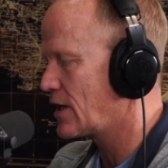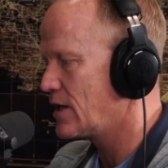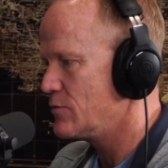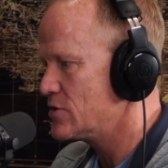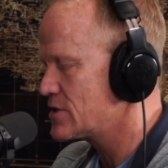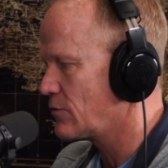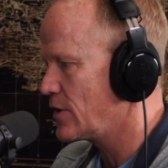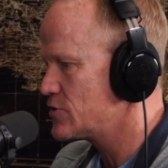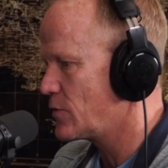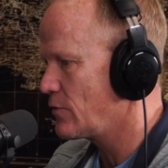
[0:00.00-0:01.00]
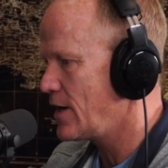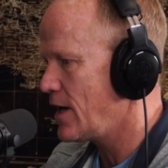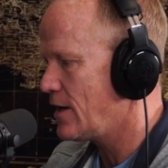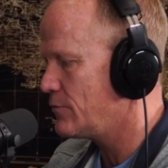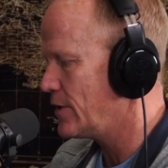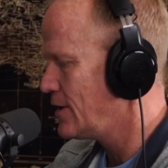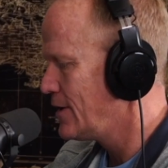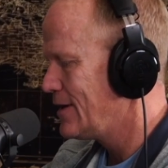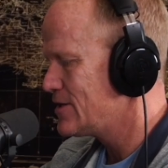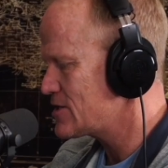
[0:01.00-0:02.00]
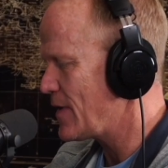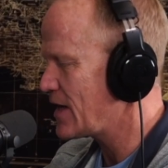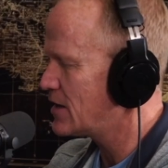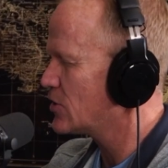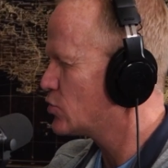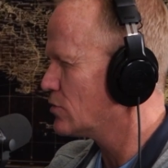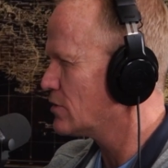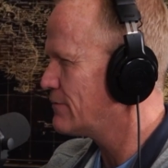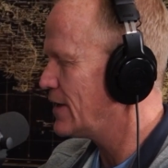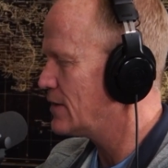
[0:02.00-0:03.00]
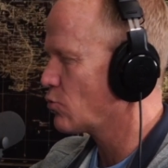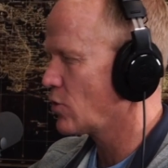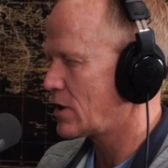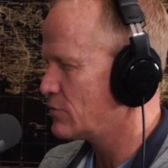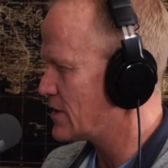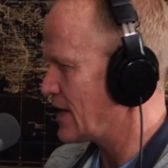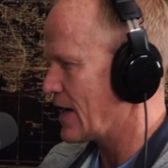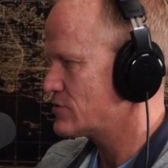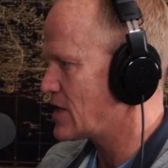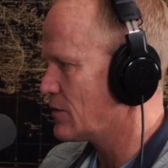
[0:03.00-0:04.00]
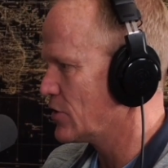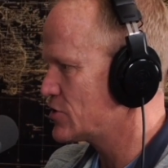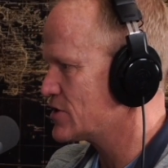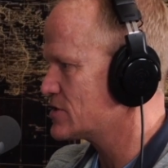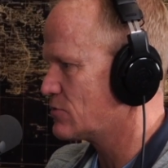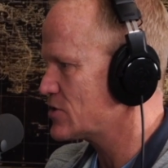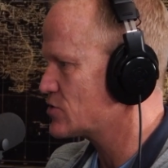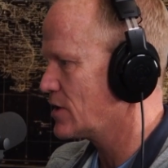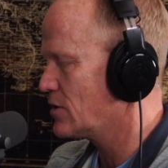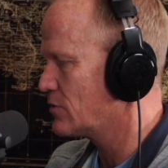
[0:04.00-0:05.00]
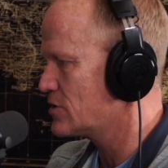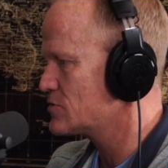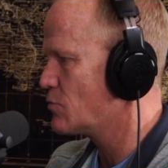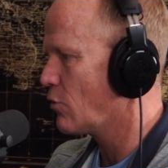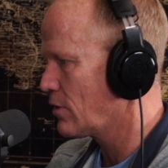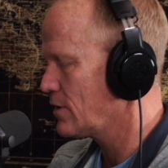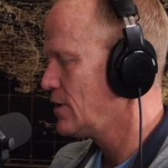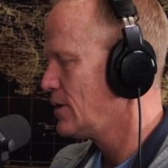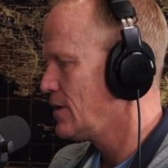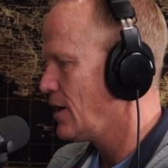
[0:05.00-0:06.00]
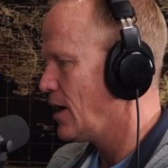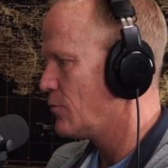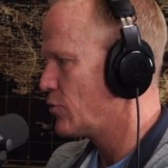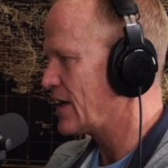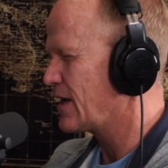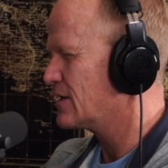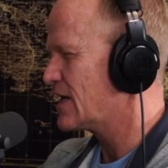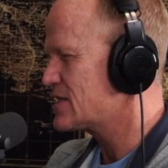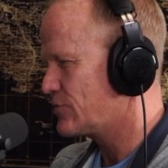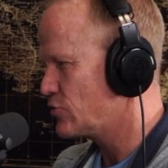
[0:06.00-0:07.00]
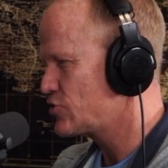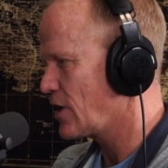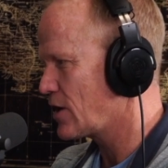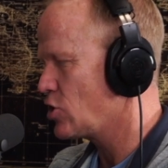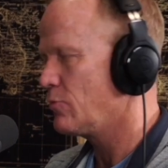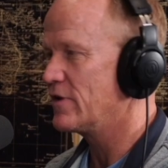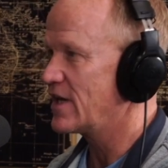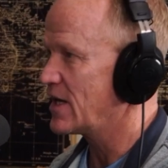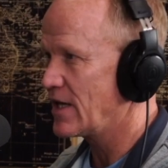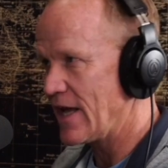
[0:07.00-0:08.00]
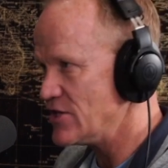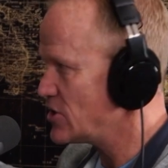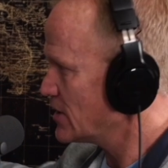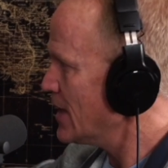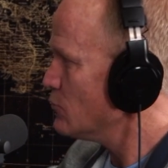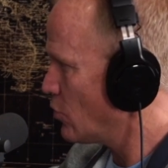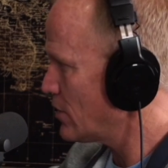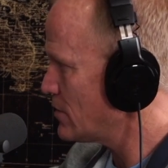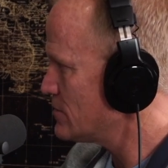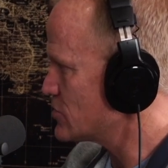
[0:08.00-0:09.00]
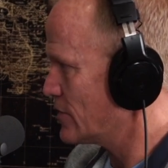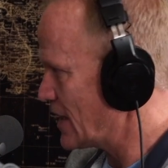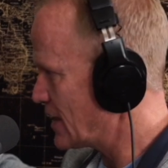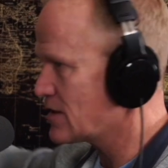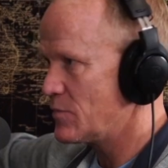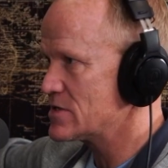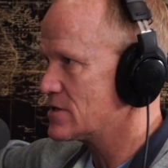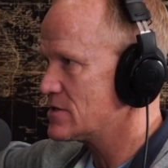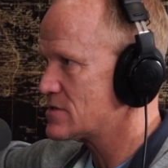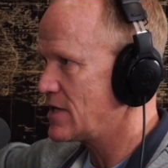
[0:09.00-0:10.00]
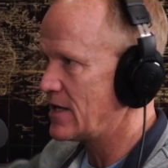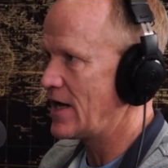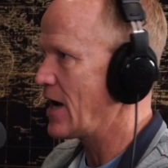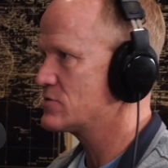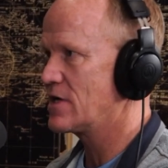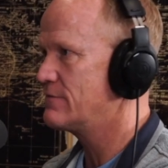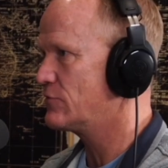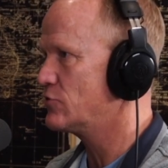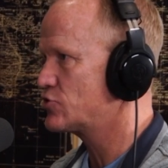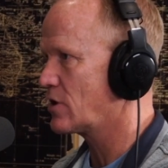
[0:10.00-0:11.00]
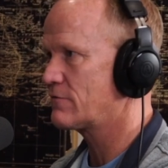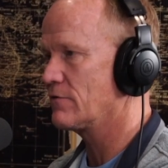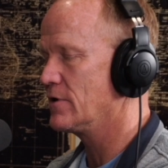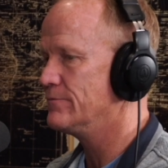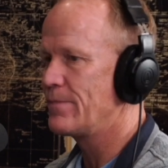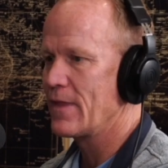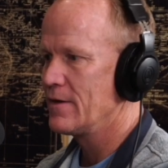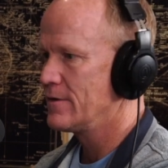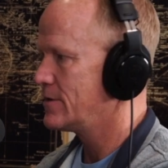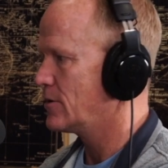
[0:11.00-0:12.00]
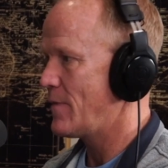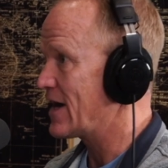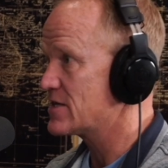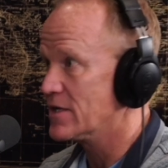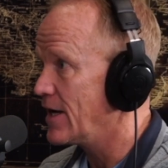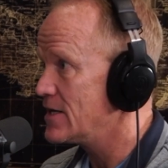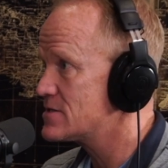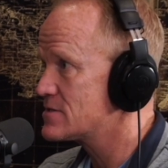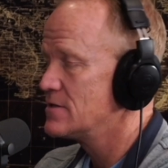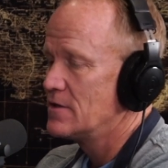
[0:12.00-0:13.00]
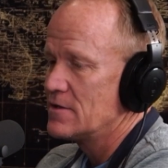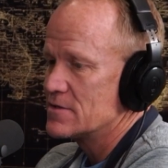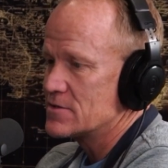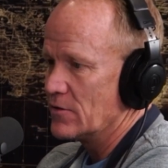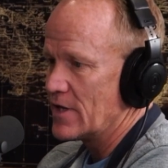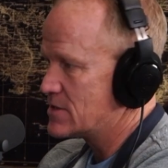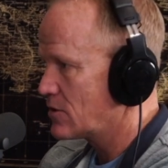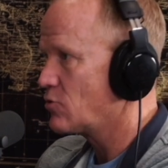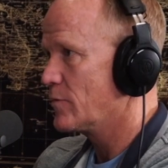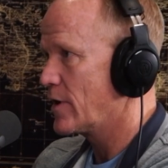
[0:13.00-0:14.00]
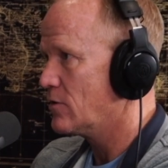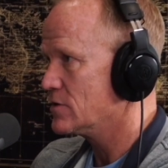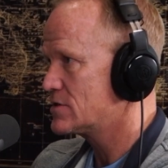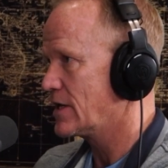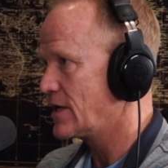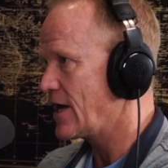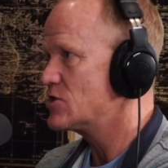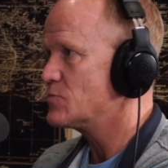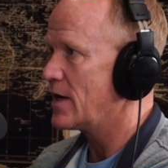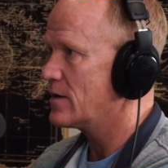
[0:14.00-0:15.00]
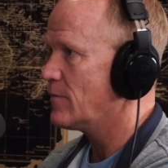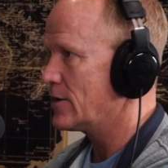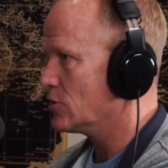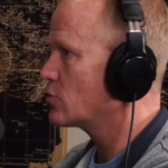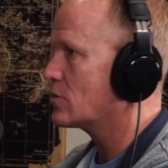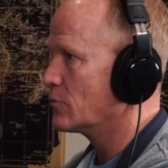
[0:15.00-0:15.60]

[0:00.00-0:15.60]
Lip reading: on a music arrangement right now, but just making it a cool event, working with the downtown merchants and restaurant owners more, bringing in less food trucks, hopefully engaging them more so they get the business, not an outside food truck from, Madison Heights. So that's another one of my goals, to engage my local